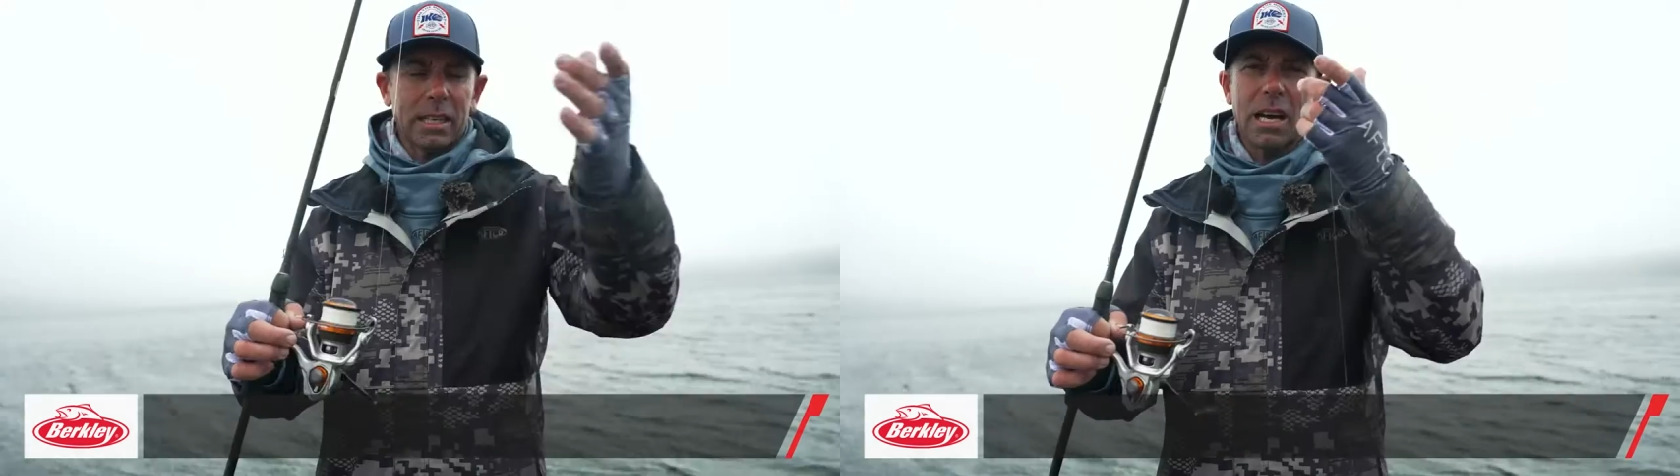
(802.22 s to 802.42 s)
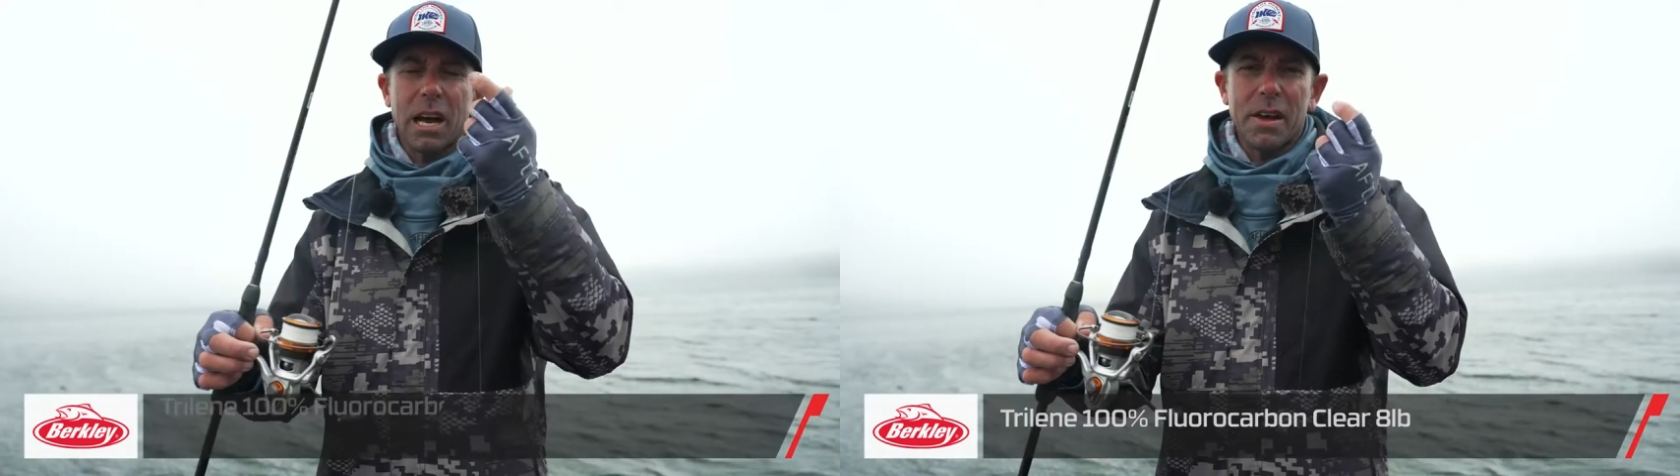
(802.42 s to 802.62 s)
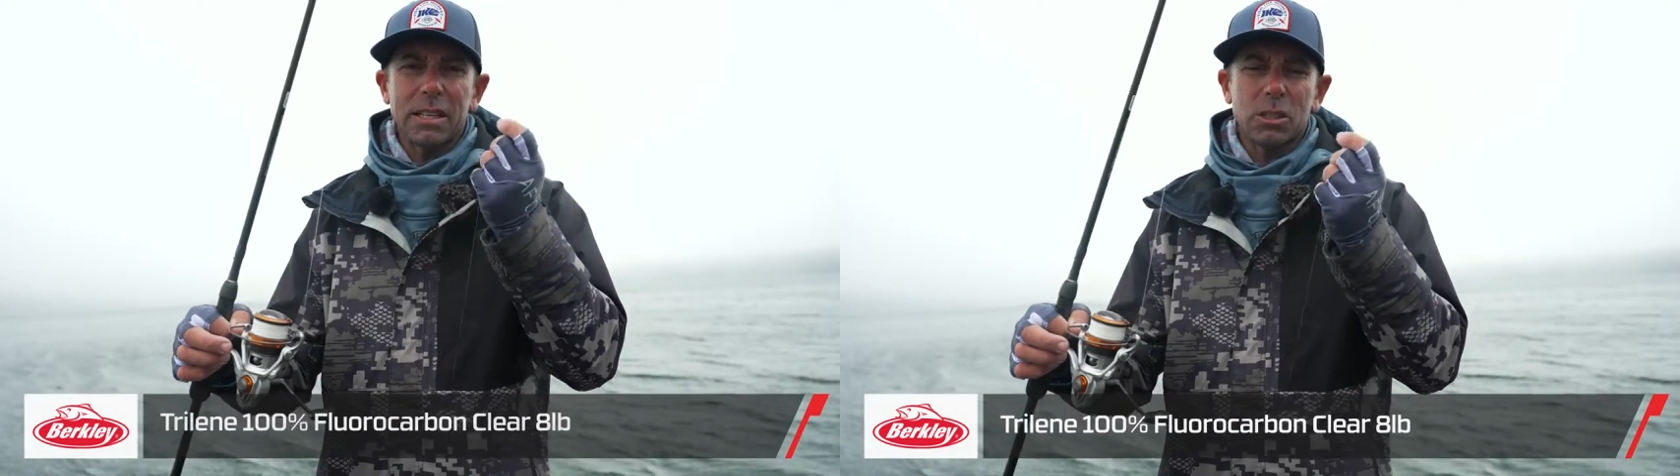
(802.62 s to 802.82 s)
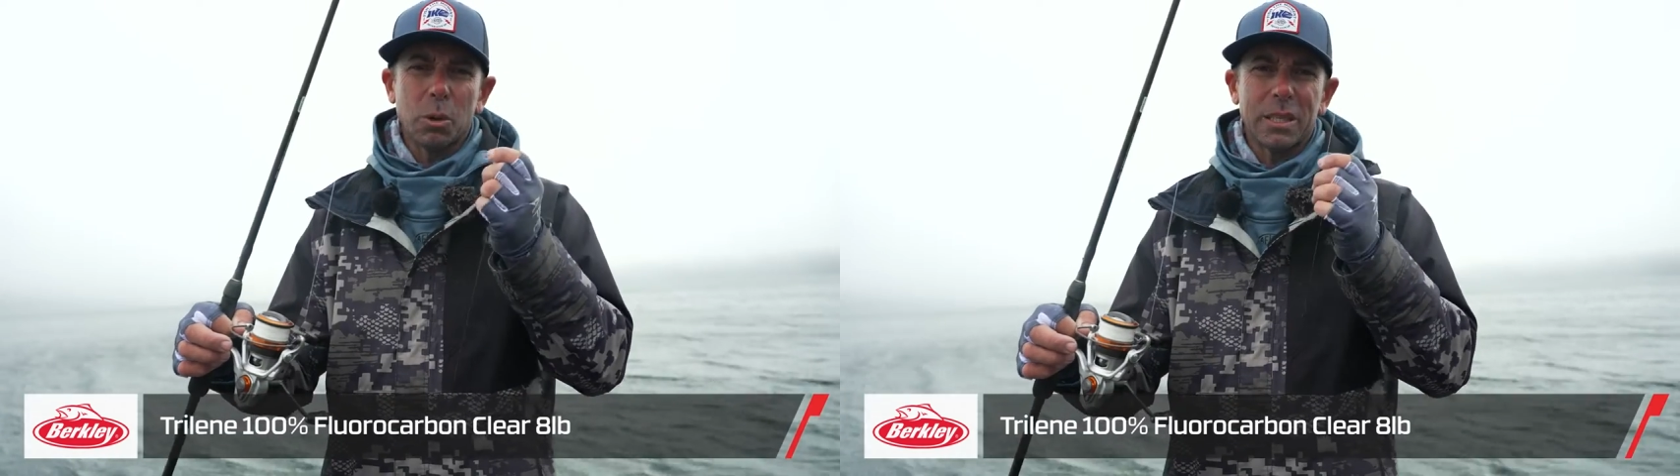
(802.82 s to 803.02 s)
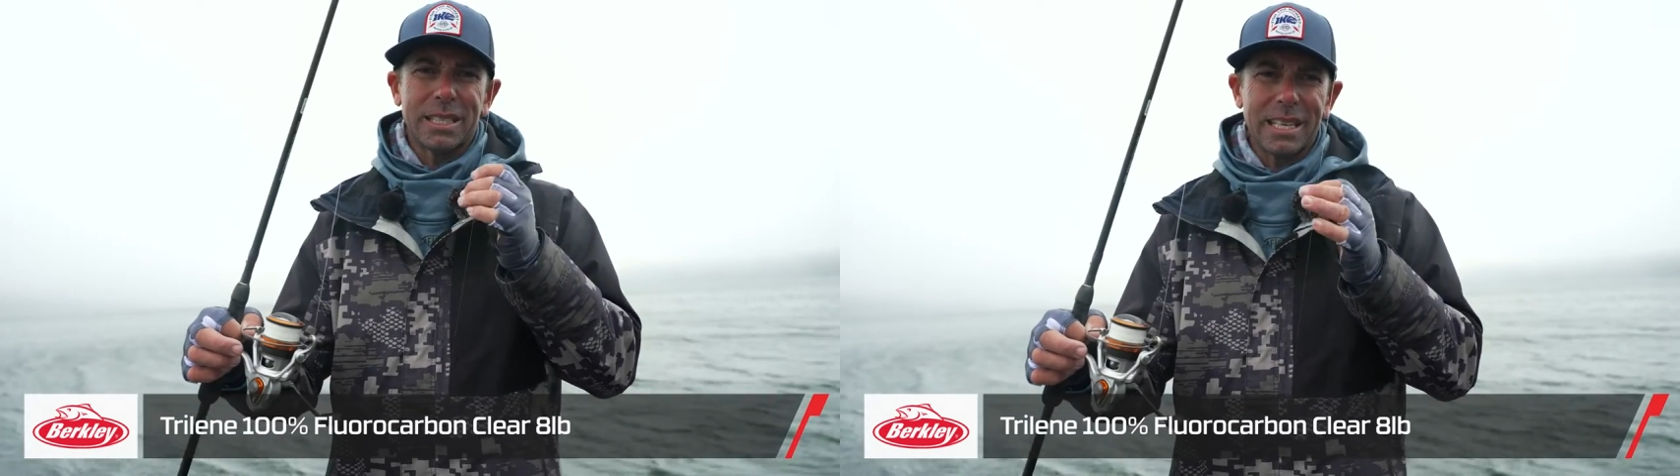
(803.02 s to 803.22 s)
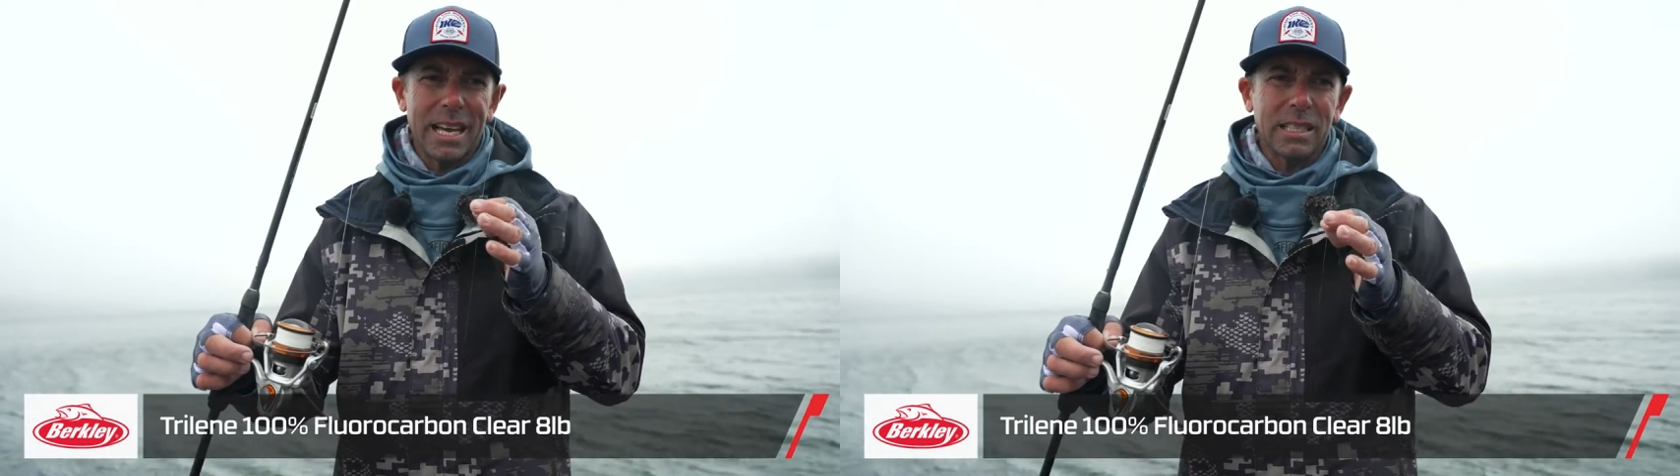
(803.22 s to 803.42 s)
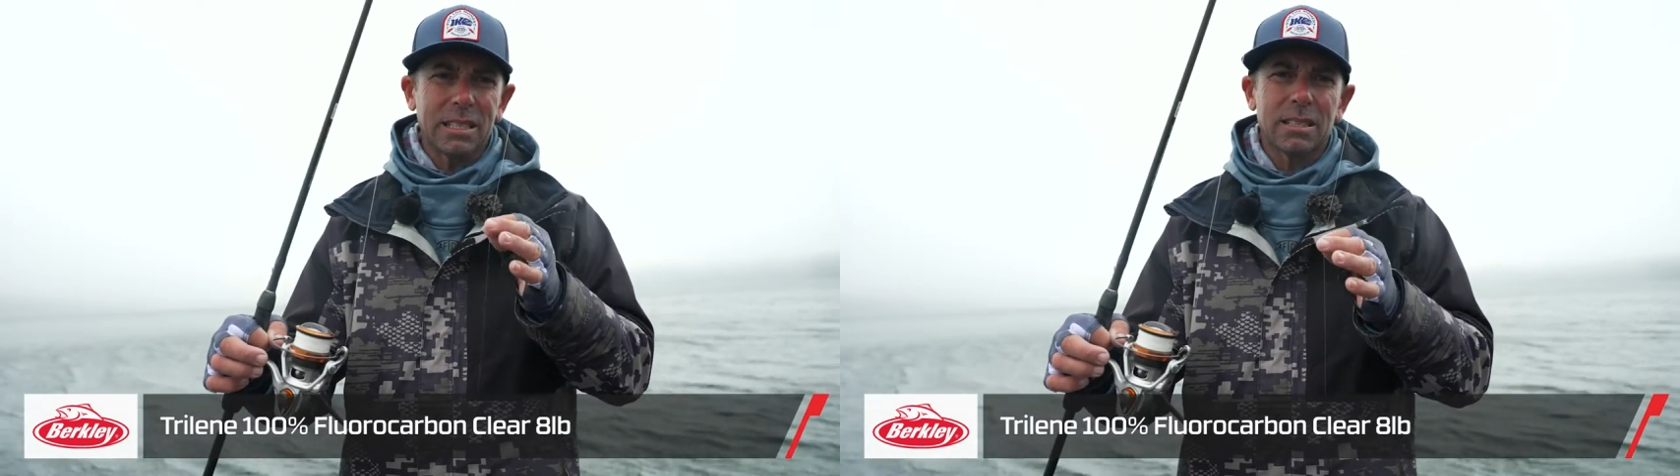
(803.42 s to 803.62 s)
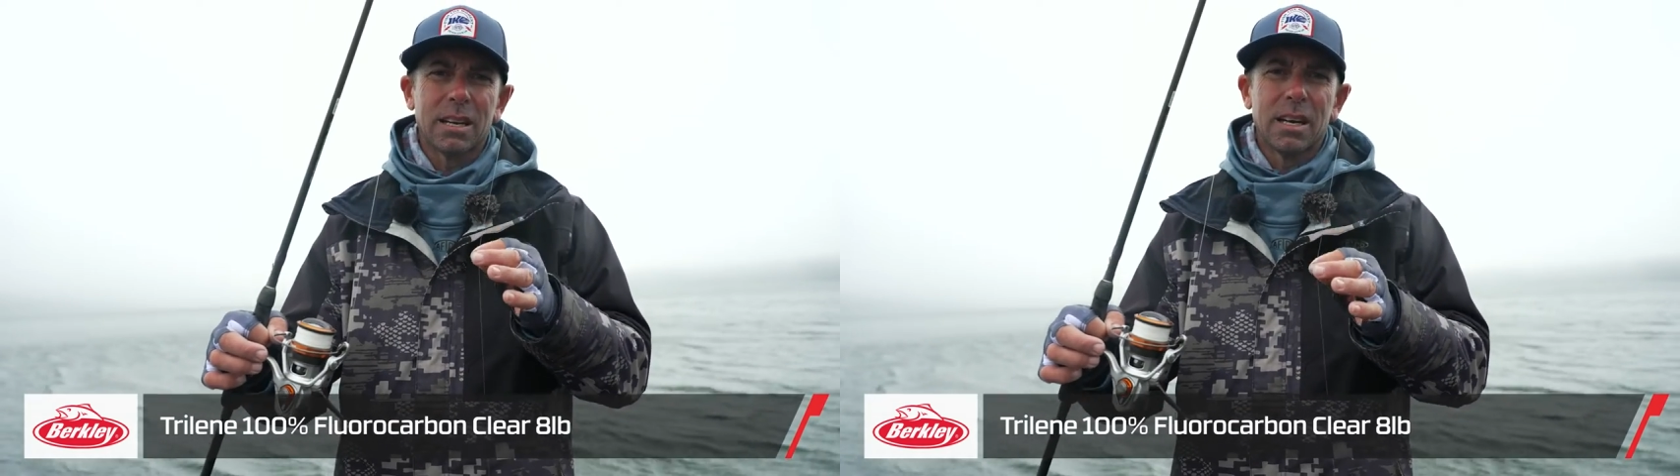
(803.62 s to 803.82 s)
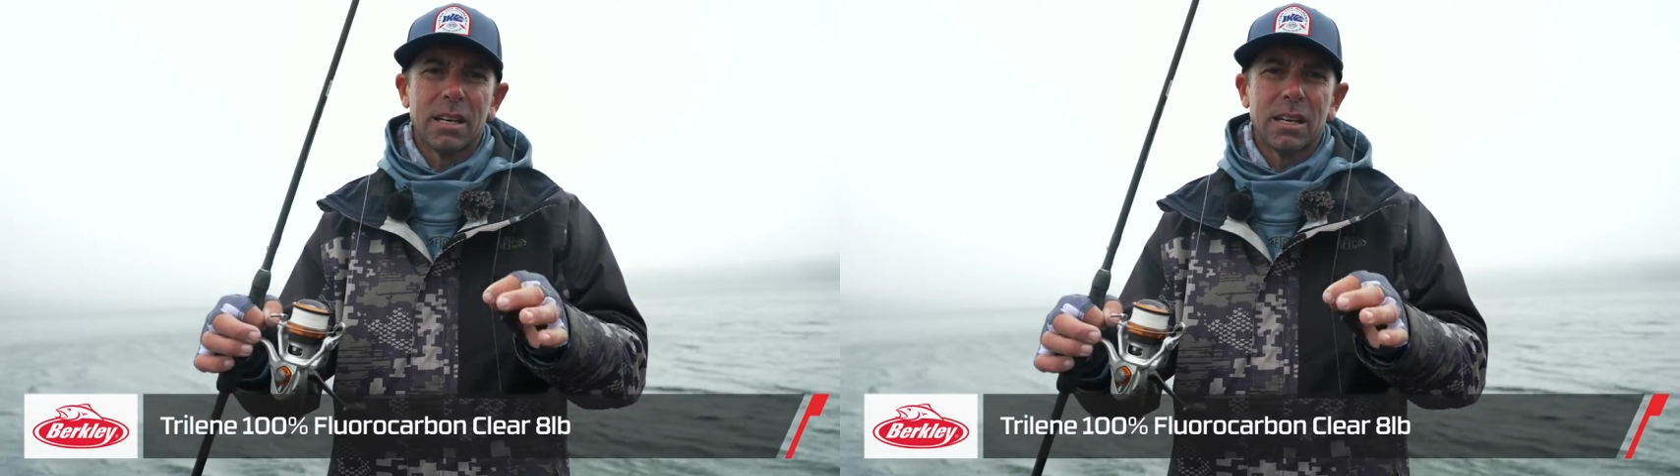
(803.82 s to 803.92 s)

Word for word: tie that to a six